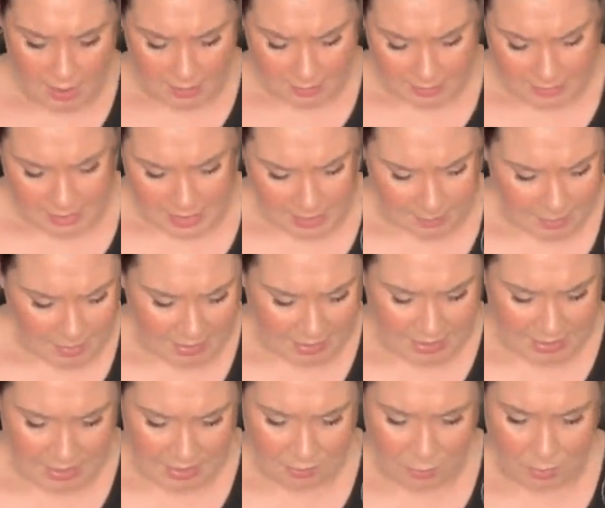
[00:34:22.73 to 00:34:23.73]
yeah, I'm not
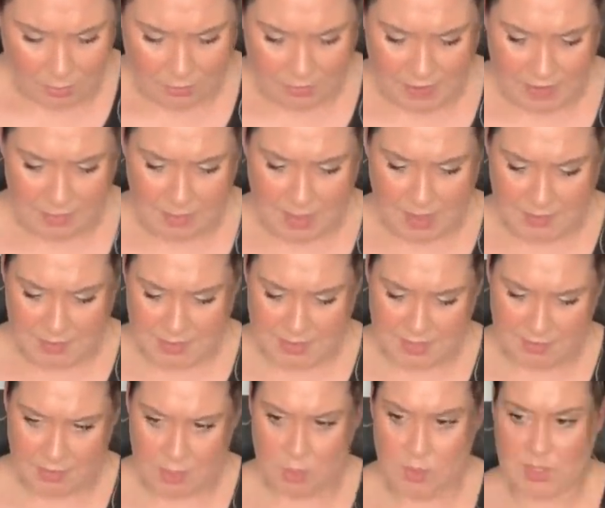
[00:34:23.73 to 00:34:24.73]
going to give away five pounds of
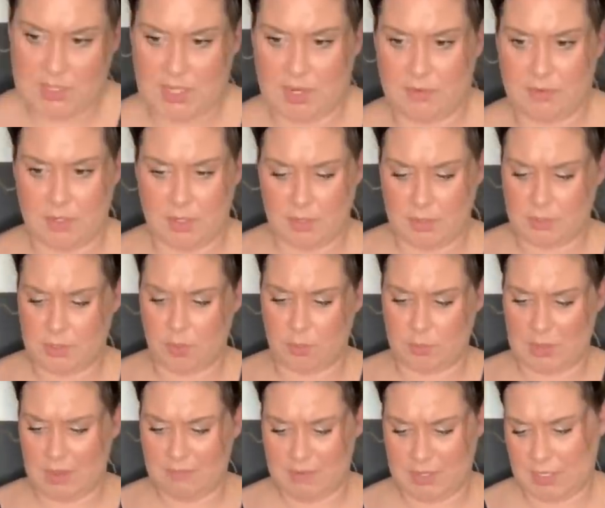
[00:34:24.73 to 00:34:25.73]
stuff that you guys have don't
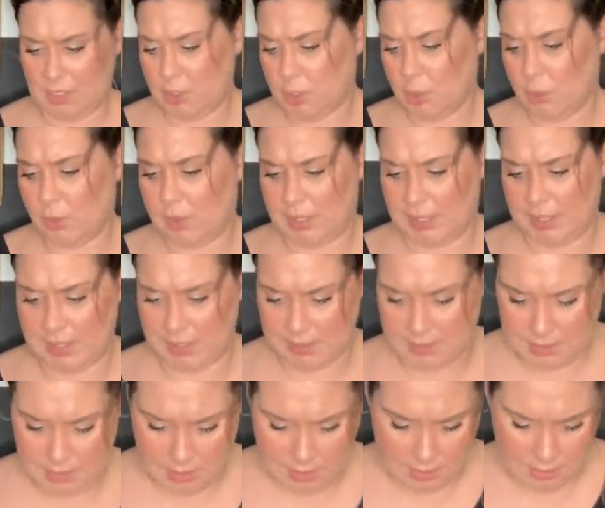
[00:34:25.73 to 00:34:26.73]
have any clue what it
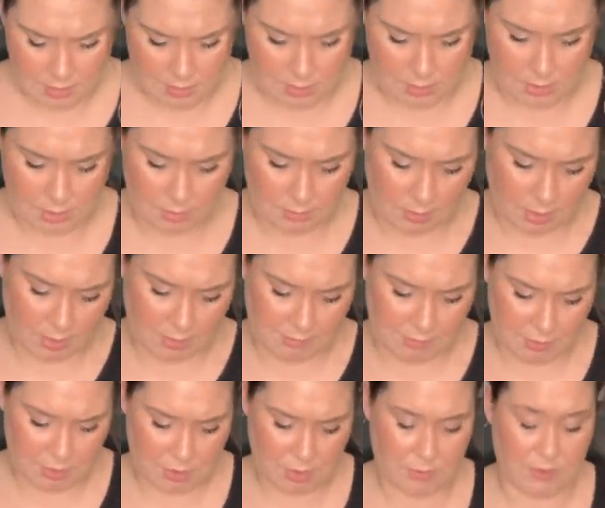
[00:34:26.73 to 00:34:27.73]
is. So I'll have to
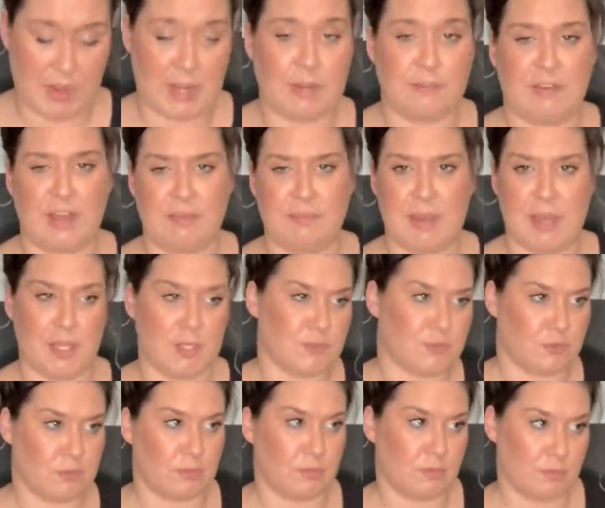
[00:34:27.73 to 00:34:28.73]
just find five pounds
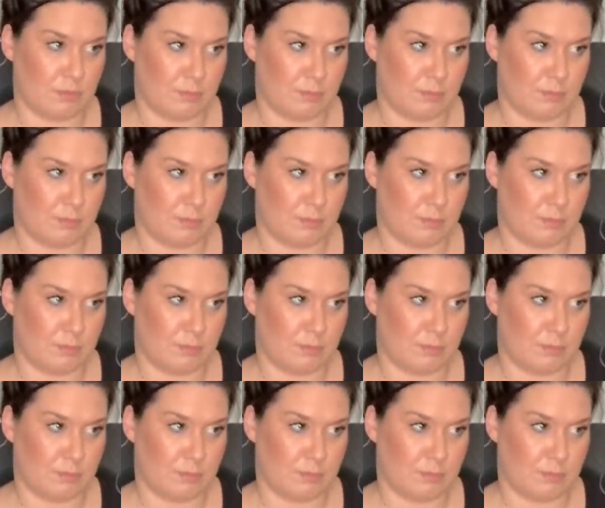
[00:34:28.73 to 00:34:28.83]
from